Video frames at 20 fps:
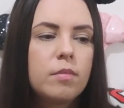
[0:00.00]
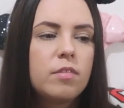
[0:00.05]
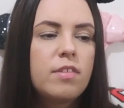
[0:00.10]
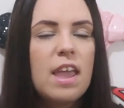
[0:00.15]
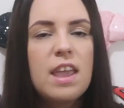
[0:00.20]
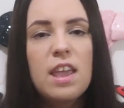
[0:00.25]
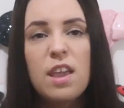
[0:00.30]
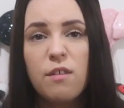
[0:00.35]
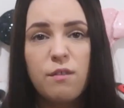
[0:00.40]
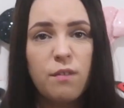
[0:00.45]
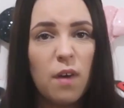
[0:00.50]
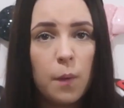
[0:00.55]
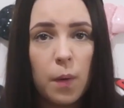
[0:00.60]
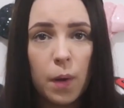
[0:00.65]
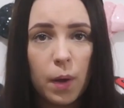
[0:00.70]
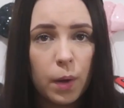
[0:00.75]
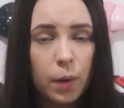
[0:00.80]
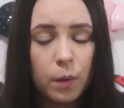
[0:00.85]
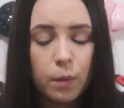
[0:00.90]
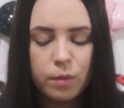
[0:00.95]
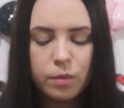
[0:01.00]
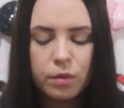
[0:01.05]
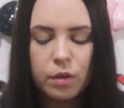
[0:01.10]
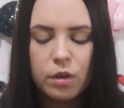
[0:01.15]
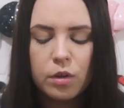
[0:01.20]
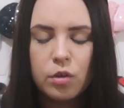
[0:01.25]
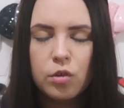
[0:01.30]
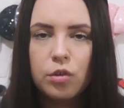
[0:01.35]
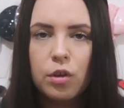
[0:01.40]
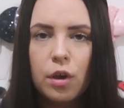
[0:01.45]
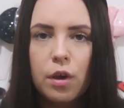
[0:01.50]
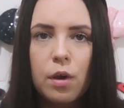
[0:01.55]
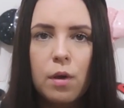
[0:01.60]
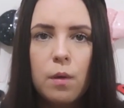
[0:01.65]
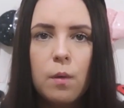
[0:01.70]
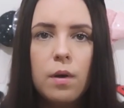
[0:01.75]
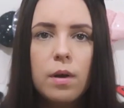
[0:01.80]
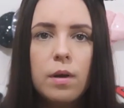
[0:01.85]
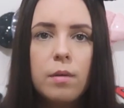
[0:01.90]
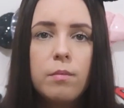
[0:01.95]
taking photos,
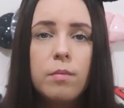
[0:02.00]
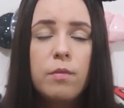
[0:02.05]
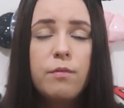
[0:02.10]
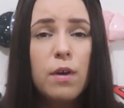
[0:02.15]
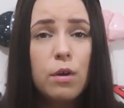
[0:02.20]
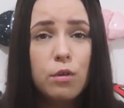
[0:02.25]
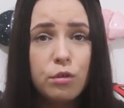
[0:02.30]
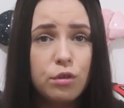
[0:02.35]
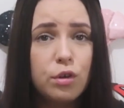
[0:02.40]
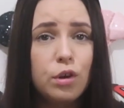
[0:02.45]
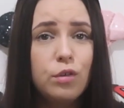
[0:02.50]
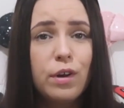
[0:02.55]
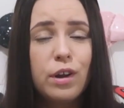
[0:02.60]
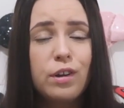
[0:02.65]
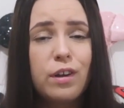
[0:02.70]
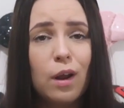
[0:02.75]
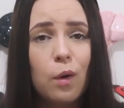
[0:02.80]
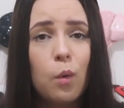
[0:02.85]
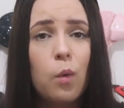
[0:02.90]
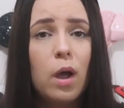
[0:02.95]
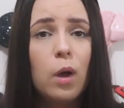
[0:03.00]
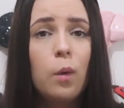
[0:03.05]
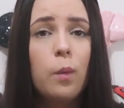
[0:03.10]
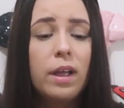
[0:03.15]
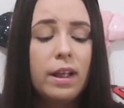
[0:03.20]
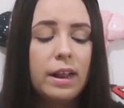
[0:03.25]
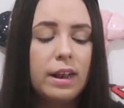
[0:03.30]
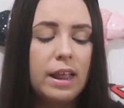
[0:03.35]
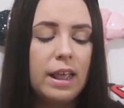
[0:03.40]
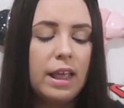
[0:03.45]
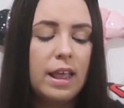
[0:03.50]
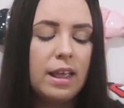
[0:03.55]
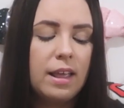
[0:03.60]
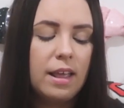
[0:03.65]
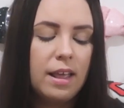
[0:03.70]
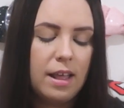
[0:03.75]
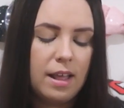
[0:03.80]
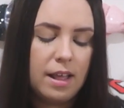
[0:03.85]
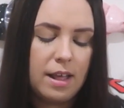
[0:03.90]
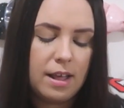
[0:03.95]
so phones do run down quite quickly,
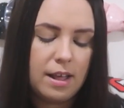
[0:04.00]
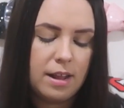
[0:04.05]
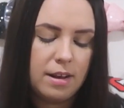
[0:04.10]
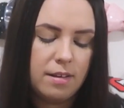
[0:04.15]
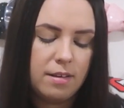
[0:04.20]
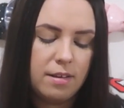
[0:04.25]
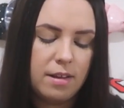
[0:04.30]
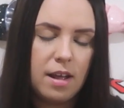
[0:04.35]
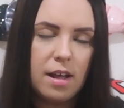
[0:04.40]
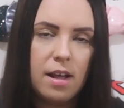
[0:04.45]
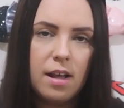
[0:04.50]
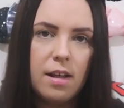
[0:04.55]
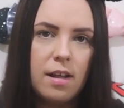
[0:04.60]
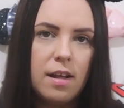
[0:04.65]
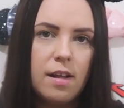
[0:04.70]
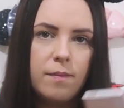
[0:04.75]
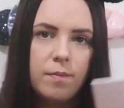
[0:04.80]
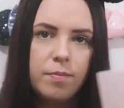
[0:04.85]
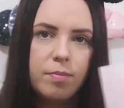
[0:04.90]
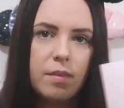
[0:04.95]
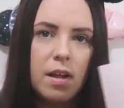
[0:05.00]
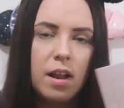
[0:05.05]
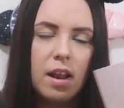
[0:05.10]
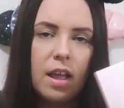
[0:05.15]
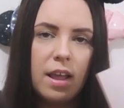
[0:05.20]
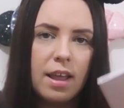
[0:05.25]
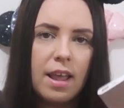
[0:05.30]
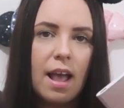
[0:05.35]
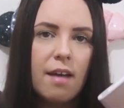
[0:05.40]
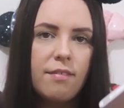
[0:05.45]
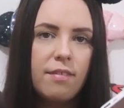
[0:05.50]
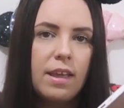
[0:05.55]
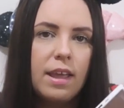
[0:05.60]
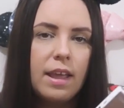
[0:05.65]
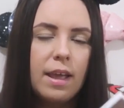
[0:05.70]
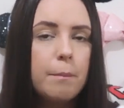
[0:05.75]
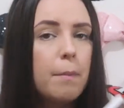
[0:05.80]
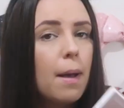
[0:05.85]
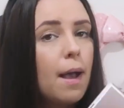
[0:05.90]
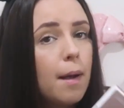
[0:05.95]
and I like
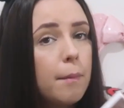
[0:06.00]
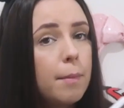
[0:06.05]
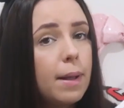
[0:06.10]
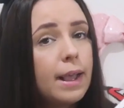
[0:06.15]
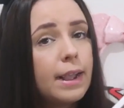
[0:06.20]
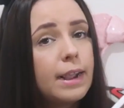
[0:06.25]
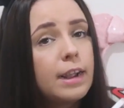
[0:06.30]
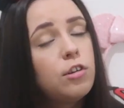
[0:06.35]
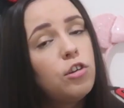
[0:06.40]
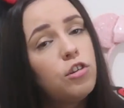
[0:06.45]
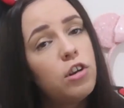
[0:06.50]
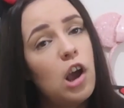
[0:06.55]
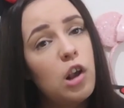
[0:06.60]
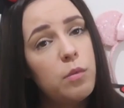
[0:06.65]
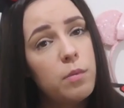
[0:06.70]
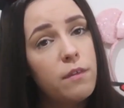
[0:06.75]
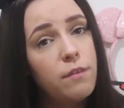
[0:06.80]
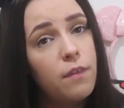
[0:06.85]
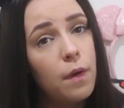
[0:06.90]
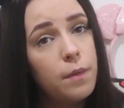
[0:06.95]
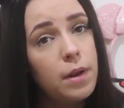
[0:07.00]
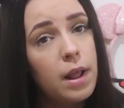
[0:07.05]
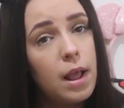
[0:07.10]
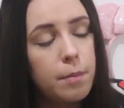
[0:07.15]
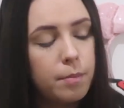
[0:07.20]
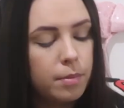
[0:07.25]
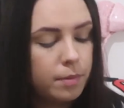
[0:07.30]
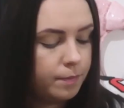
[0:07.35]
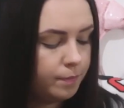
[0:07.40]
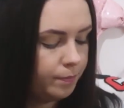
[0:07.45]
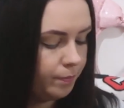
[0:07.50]
having a power bank to charge my phone up.